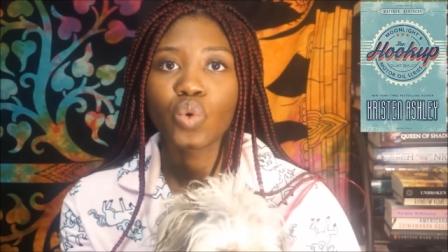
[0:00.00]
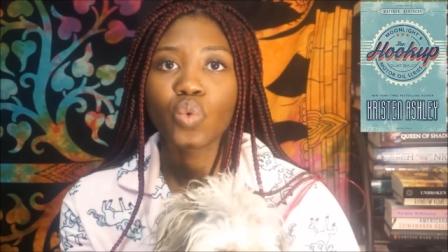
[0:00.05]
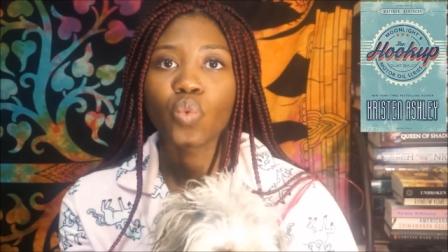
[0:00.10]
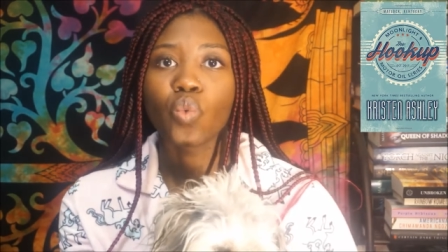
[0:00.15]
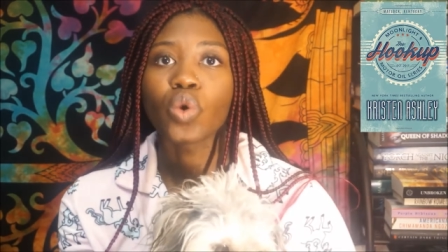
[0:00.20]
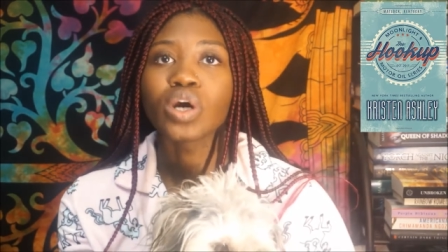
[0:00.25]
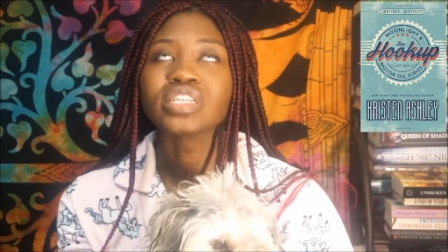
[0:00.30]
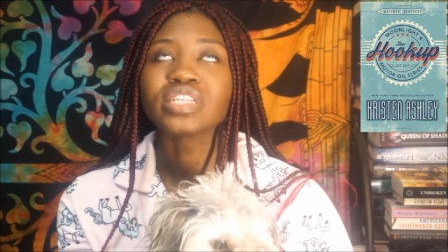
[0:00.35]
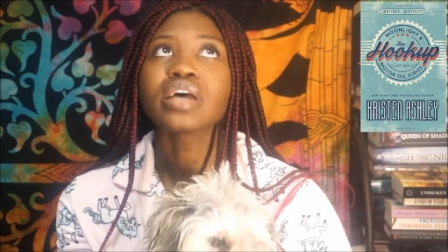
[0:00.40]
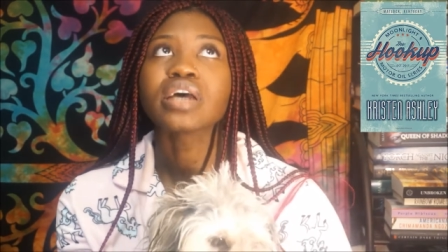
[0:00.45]

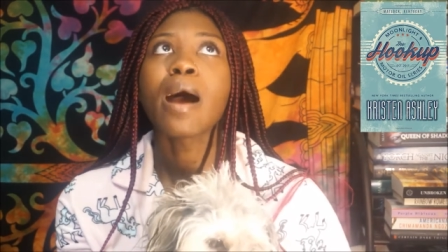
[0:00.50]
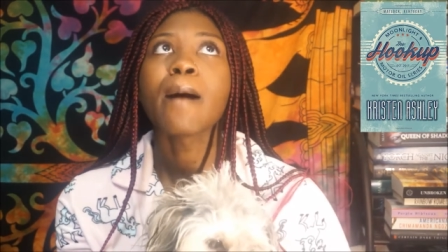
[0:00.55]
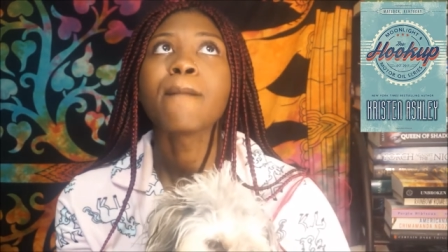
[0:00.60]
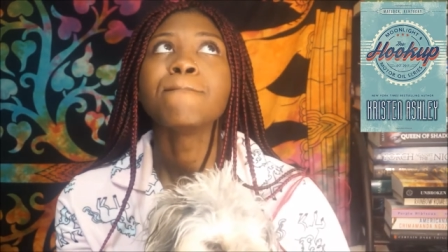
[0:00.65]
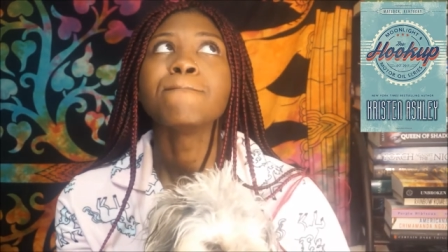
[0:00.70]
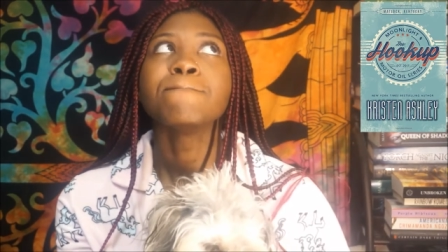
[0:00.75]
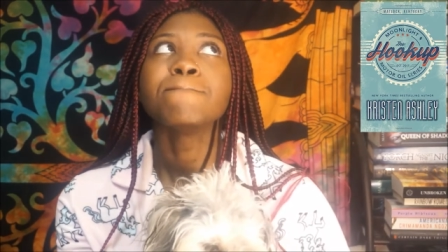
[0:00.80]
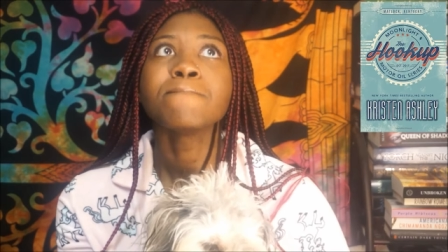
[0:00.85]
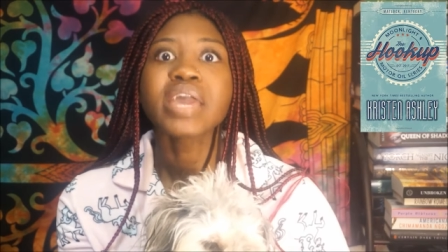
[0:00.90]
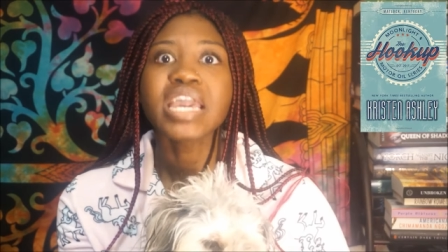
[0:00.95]
was
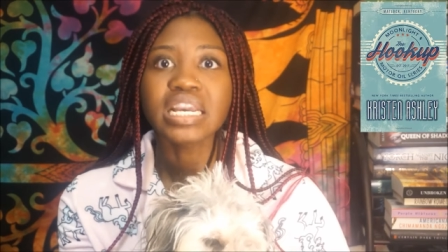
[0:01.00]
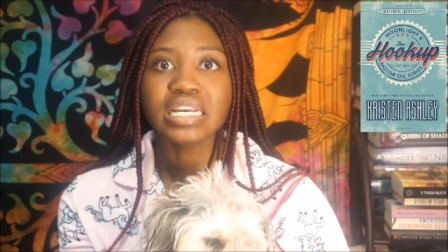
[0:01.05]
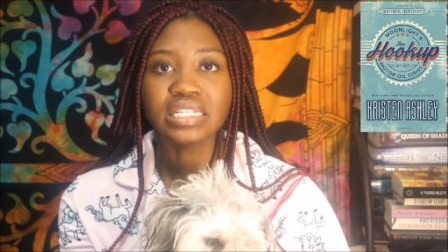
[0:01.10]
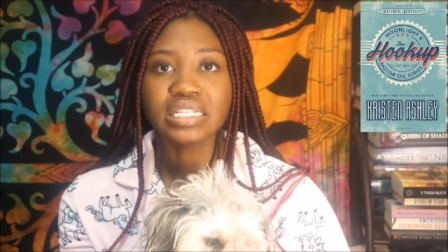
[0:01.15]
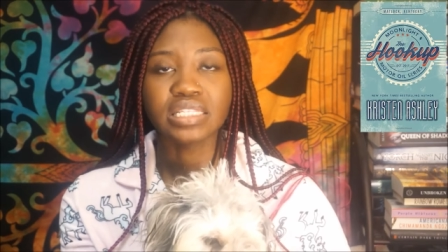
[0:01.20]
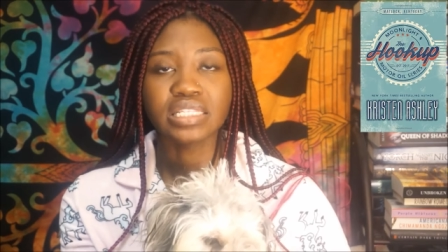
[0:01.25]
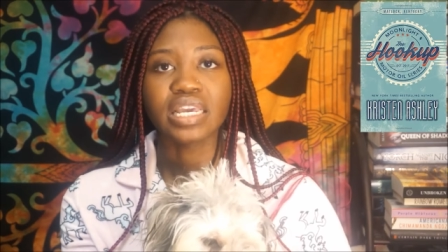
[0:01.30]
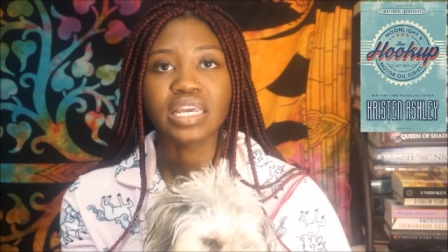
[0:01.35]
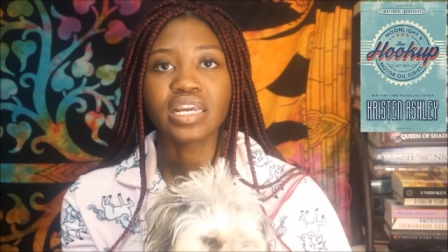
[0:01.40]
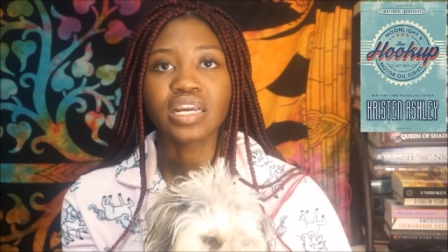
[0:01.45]

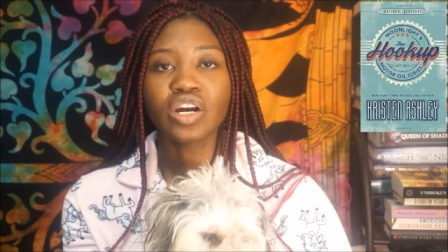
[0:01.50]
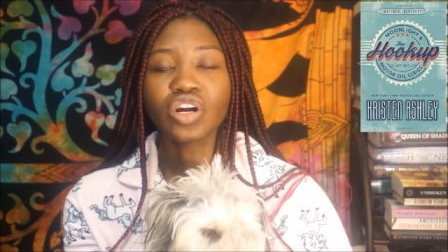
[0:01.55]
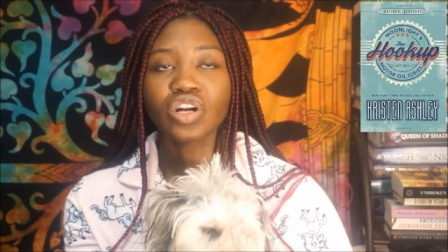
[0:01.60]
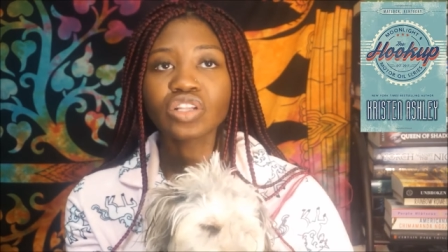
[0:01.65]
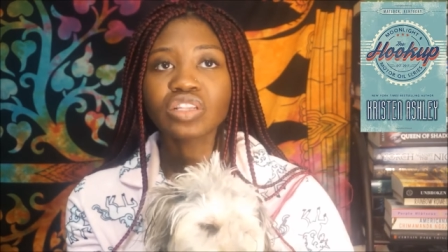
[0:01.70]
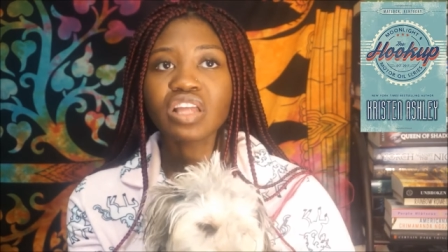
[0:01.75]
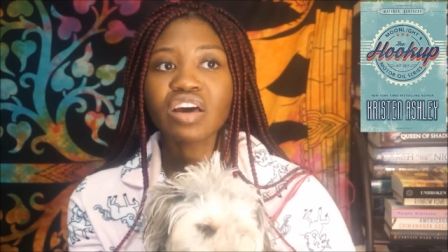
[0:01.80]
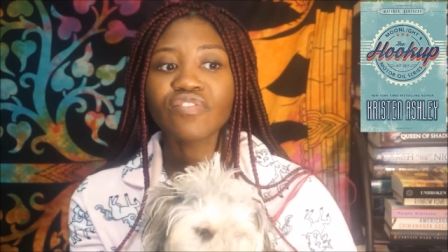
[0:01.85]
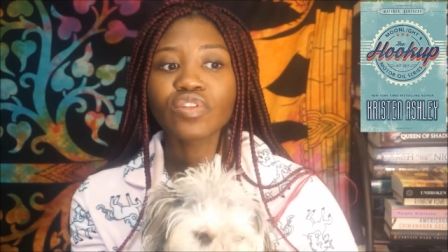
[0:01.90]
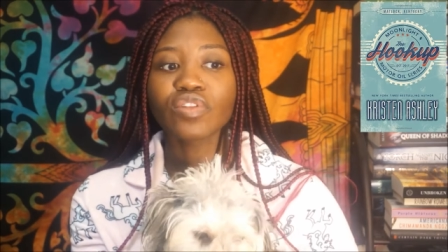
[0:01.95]
amazing her
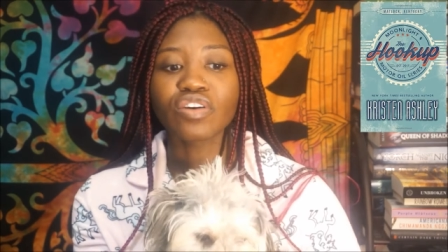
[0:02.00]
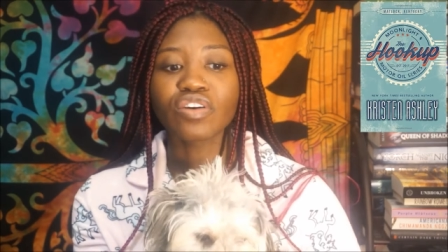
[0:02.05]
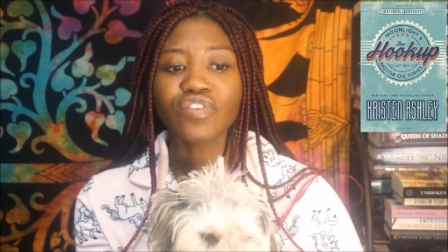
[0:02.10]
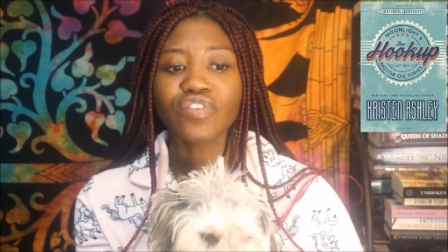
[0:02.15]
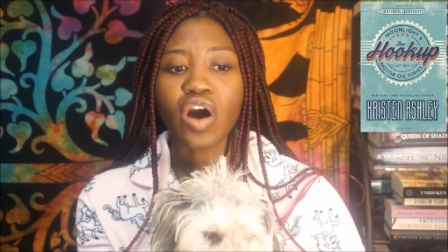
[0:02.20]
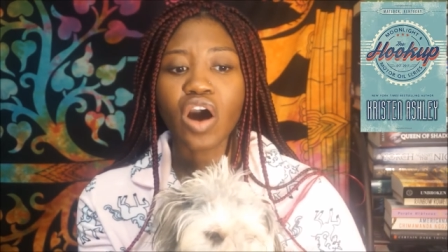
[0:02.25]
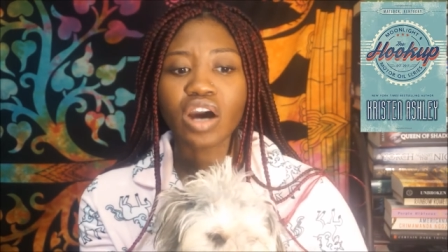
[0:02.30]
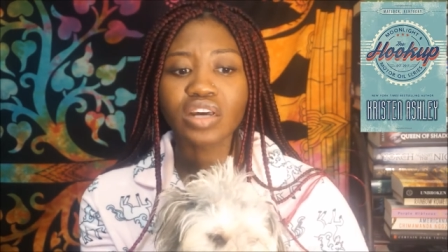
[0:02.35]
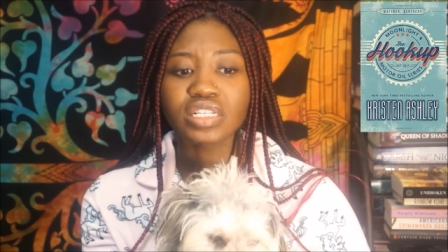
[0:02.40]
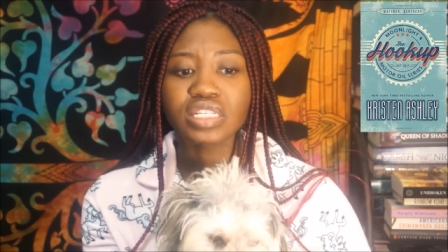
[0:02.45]
level of
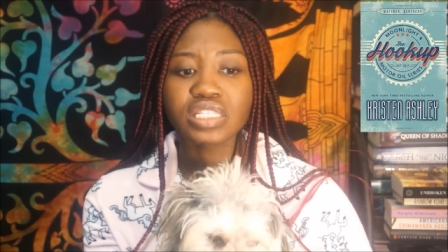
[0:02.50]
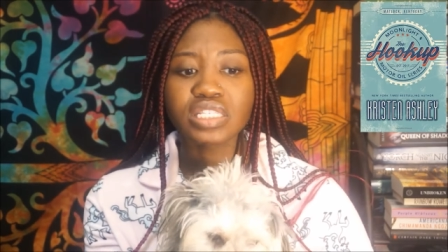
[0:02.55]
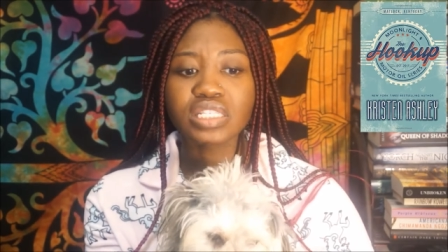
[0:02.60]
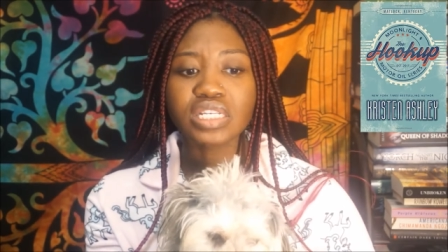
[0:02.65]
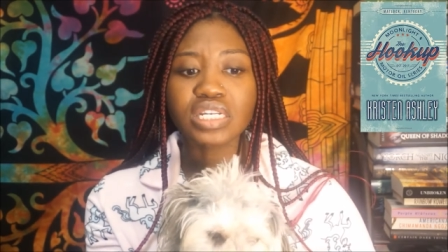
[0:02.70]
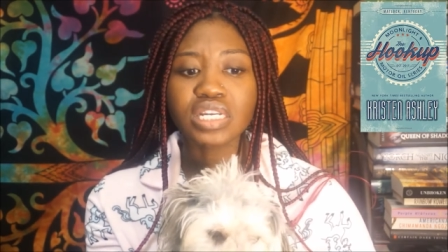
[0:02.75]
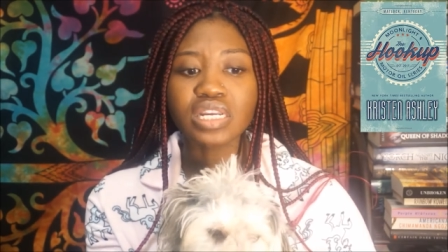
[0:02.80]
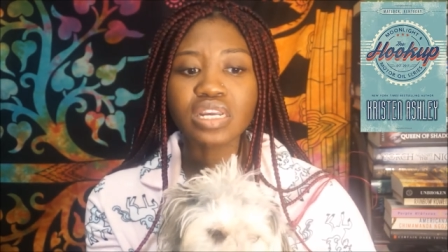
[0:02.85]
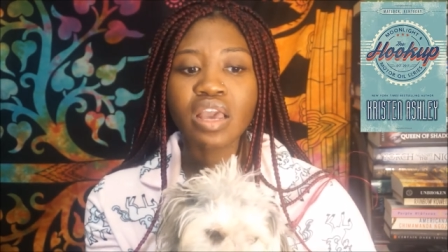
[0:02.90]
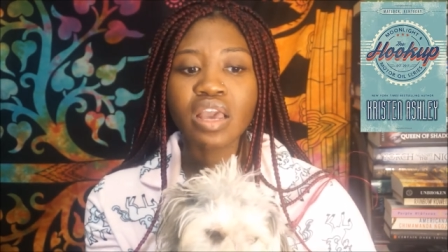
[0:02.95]

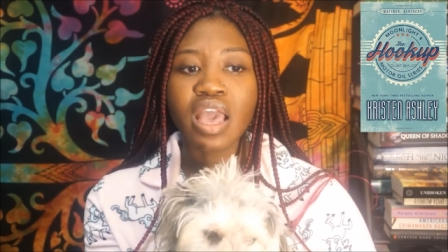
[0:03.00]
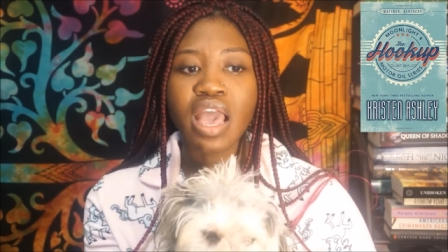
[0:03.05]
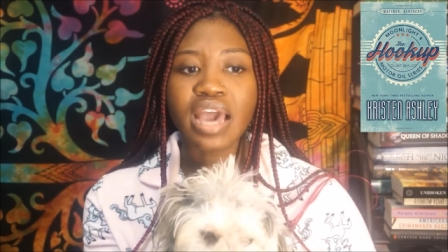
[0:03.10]
honesty